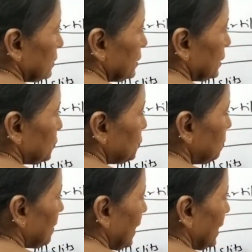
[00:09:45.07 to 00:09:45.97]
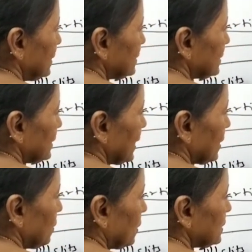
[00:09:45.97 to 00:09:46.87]
the two parts they
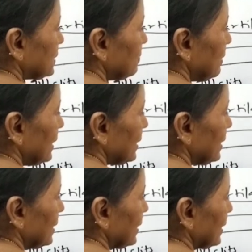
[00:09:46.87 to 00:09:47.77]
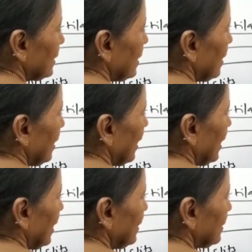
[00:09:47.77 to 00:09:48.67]
are not similar here
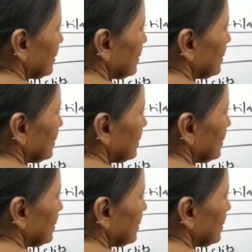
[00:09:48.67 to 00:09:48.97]
and